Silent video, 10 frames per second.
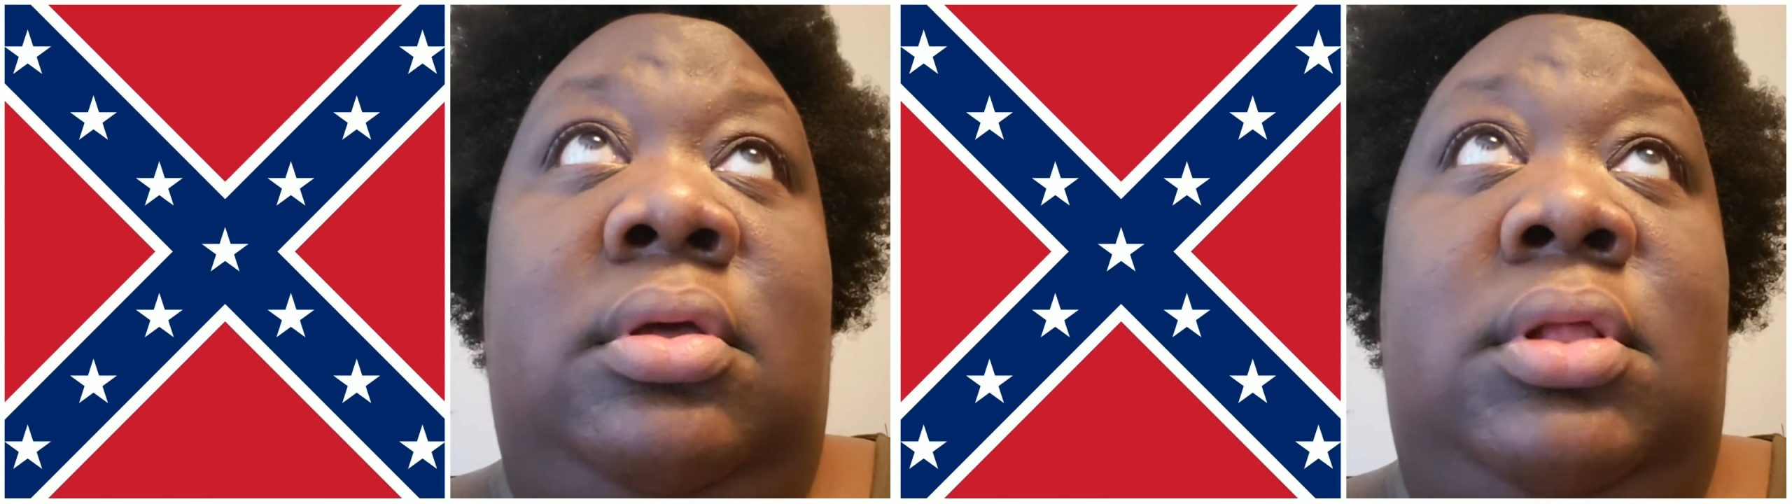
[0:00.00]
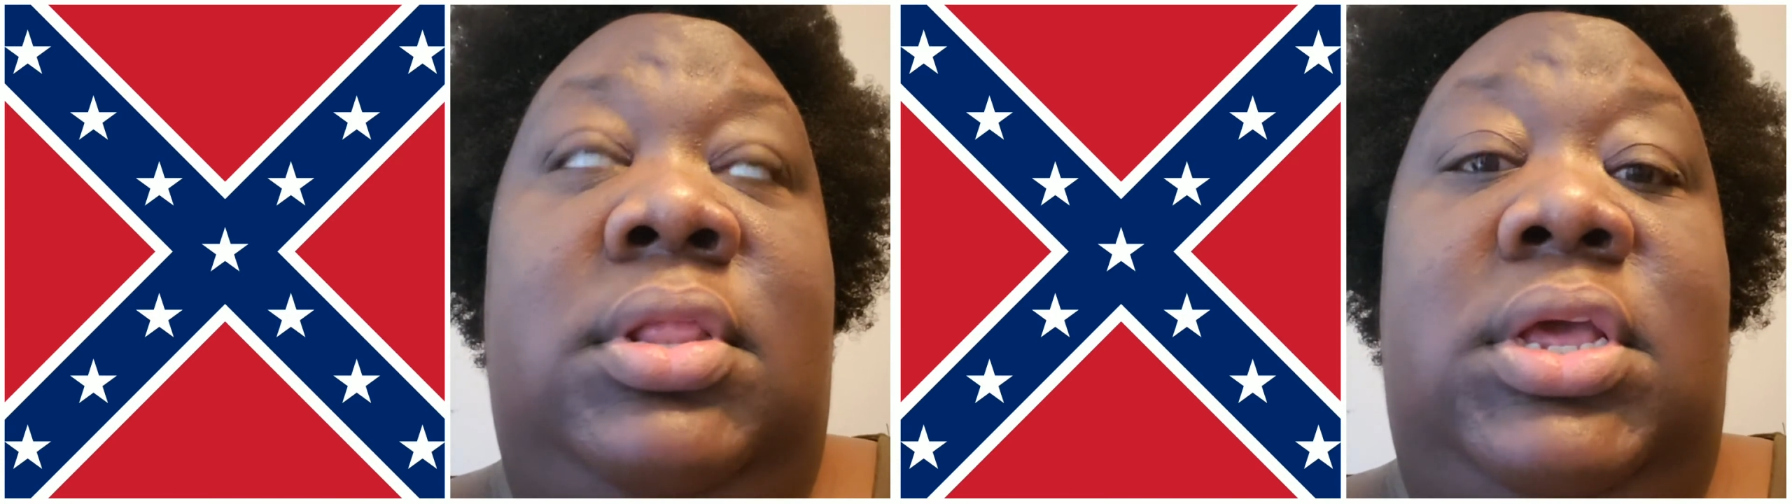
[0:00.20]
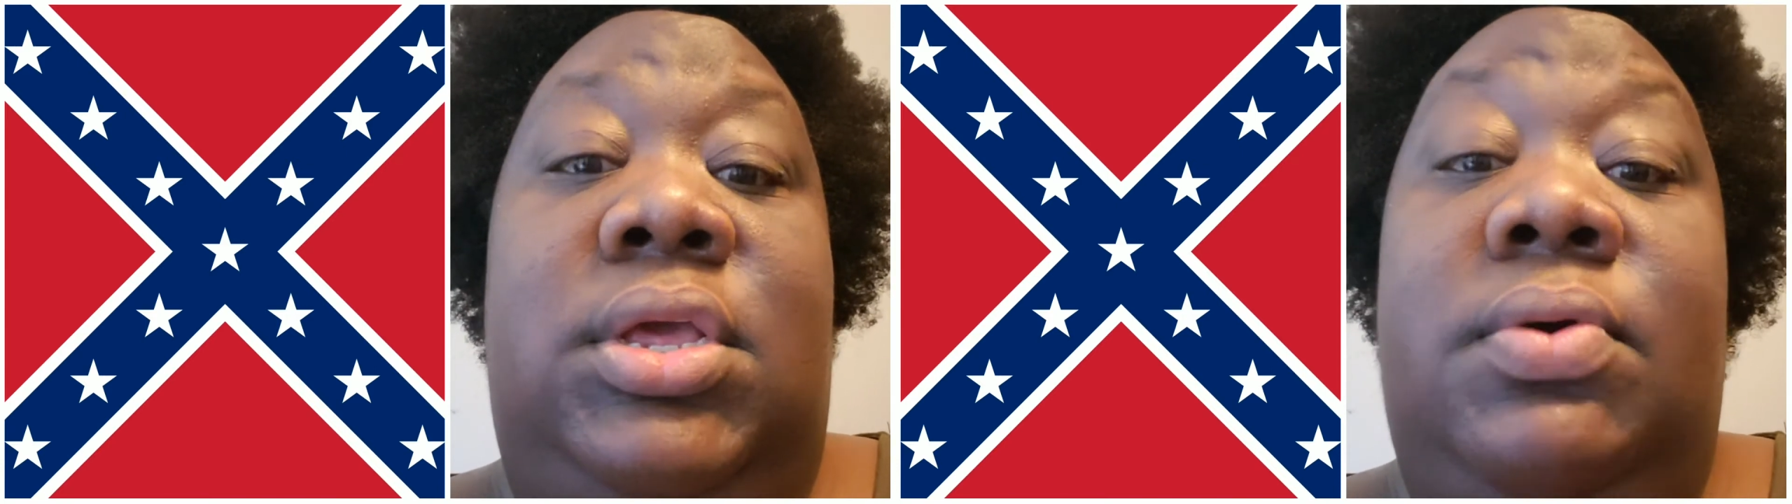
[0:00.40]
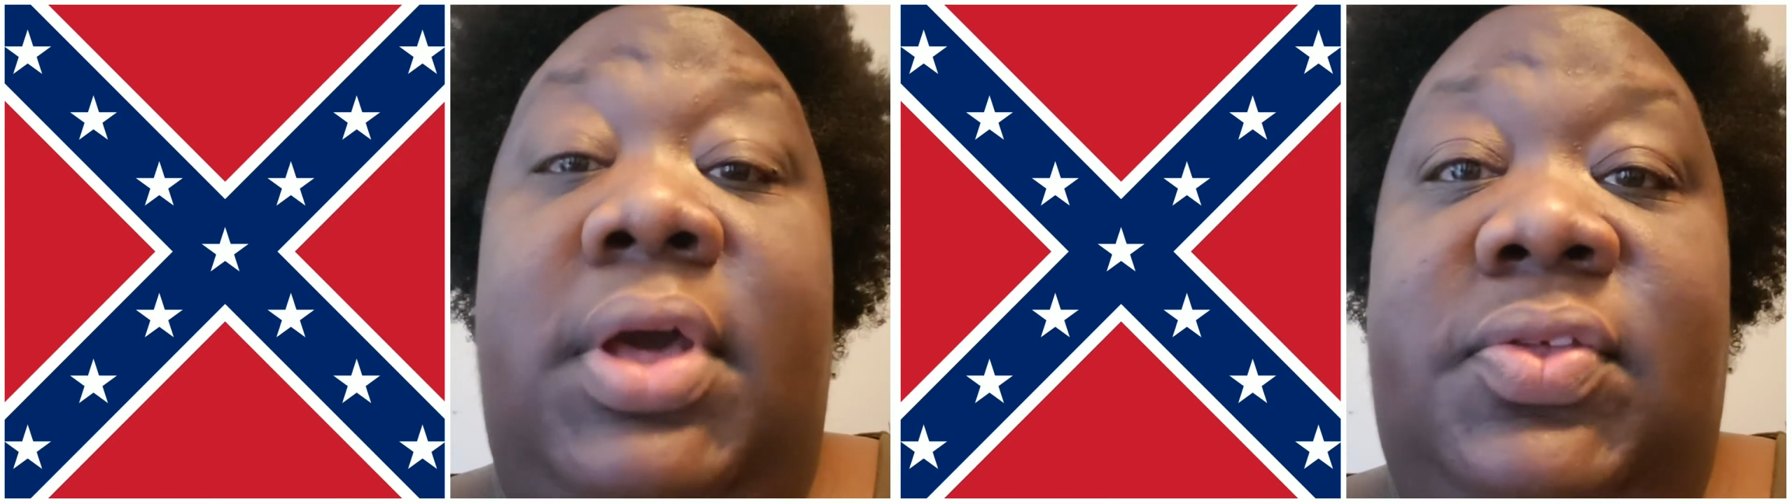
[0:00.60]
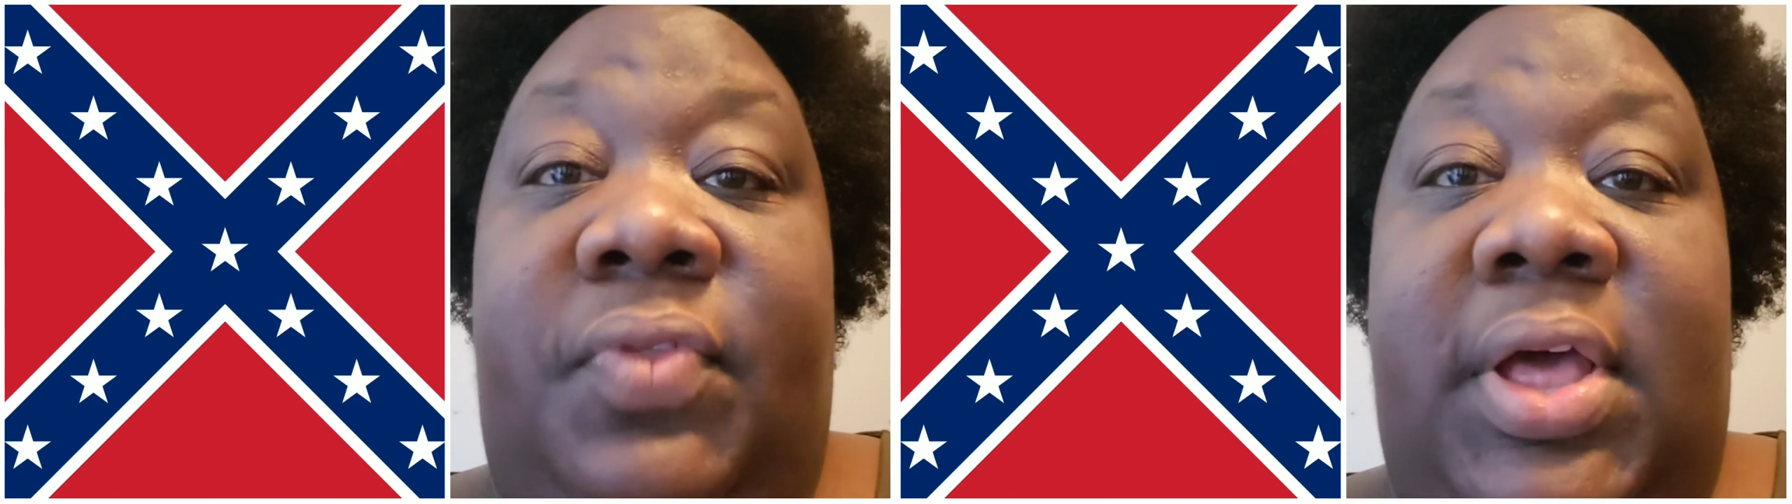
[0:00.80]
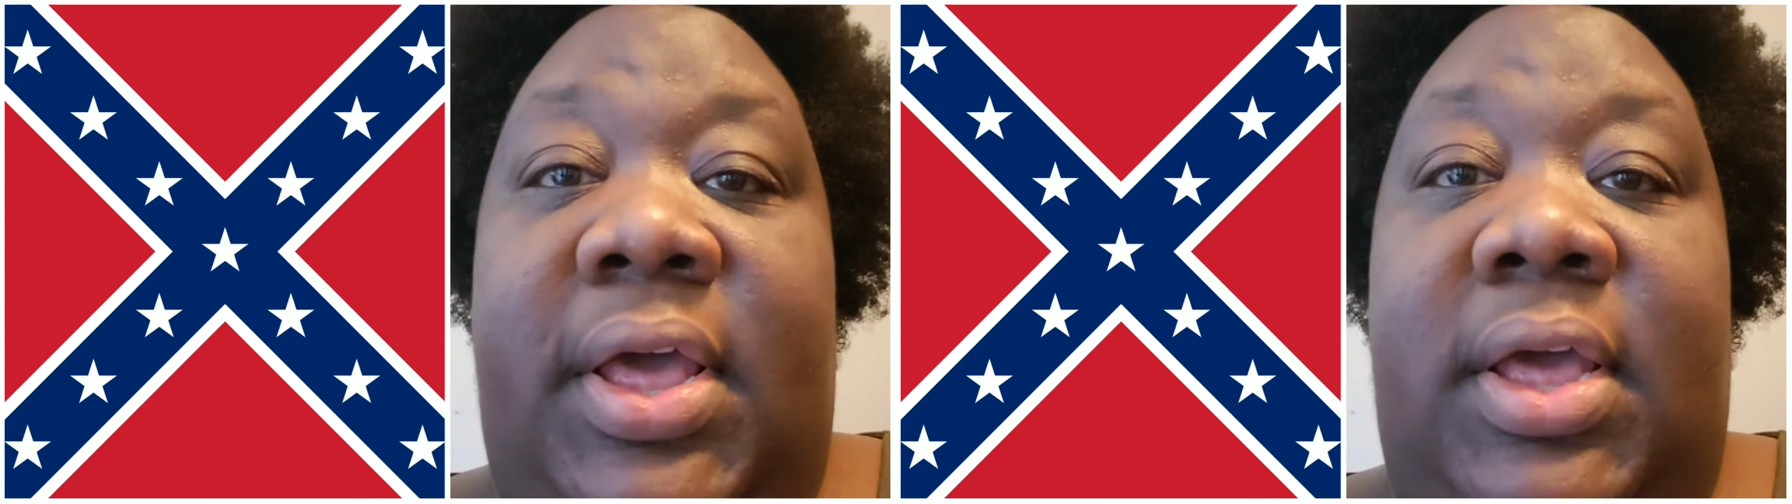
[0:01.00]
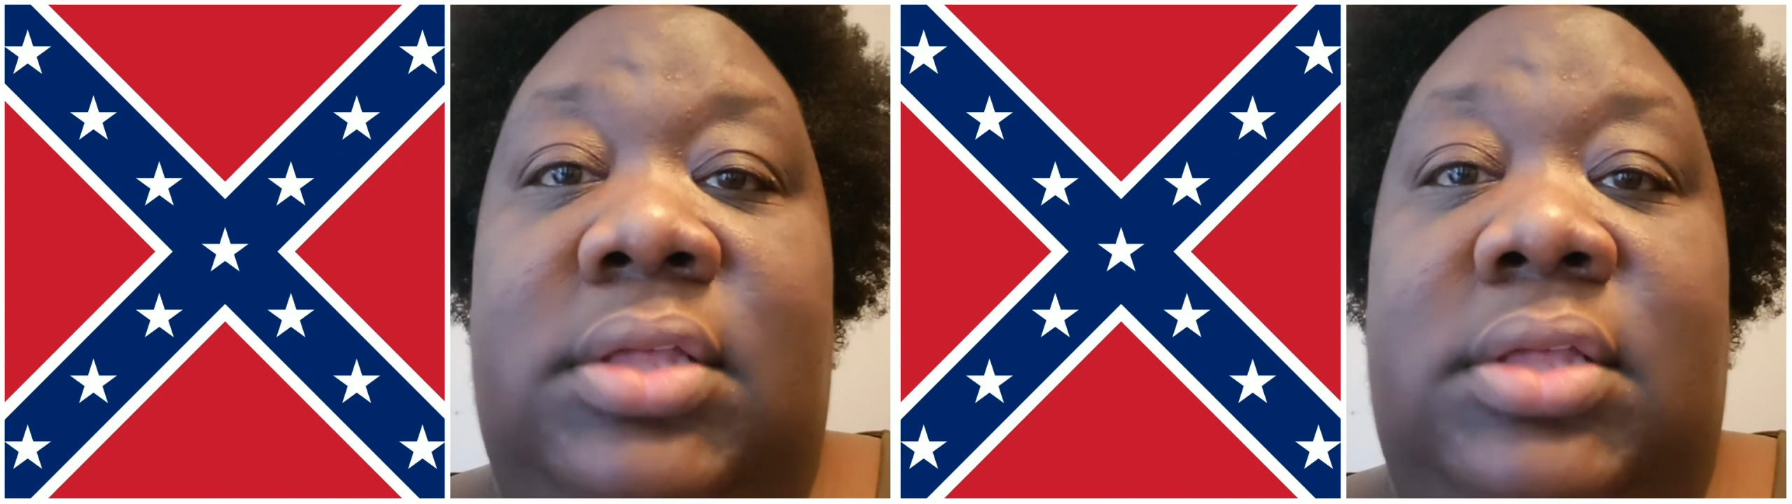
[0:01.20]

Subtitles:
the U.S. flag.